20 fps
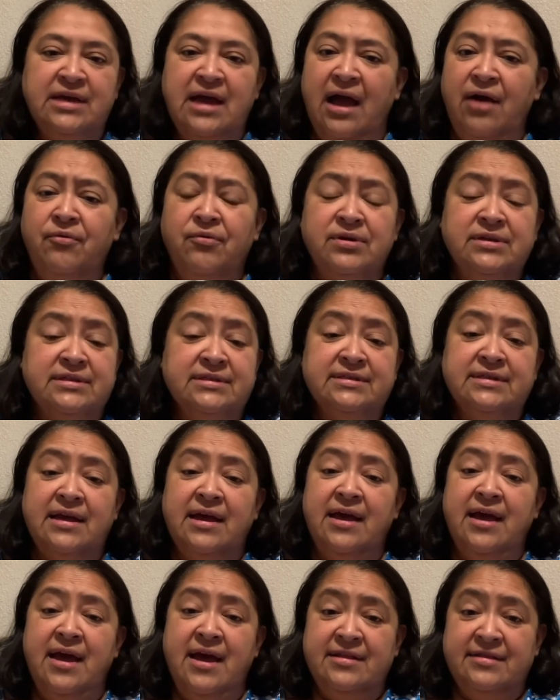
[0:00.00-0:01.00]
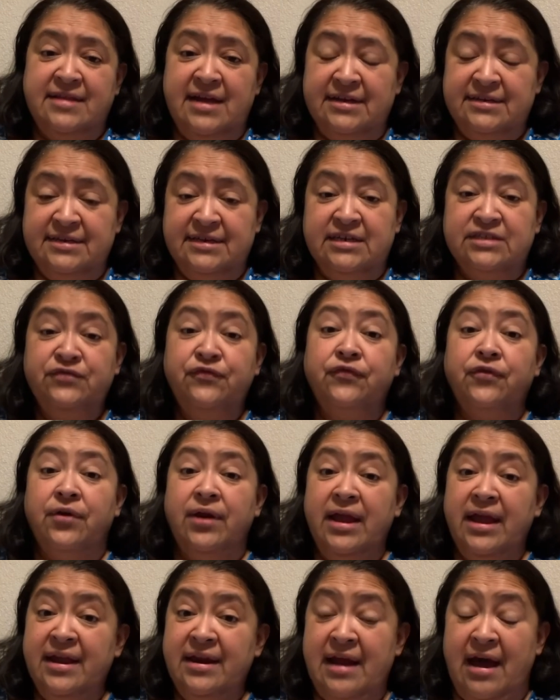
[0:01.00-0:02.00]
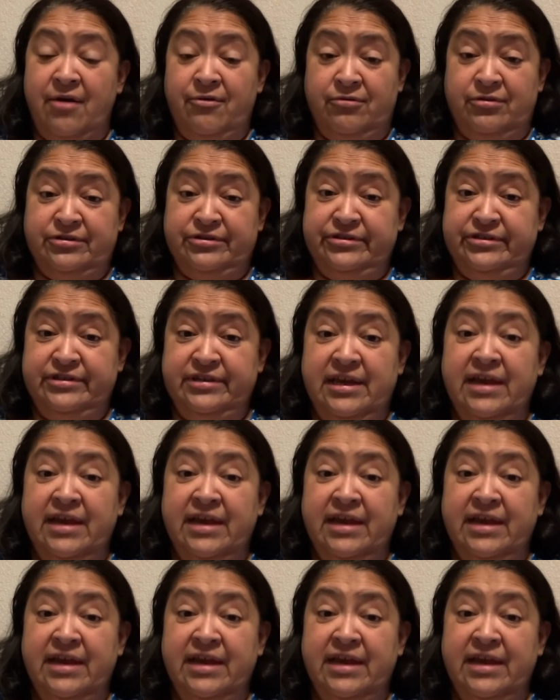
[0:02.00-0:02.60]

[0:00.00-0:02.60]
I was at that desk for 8 hours.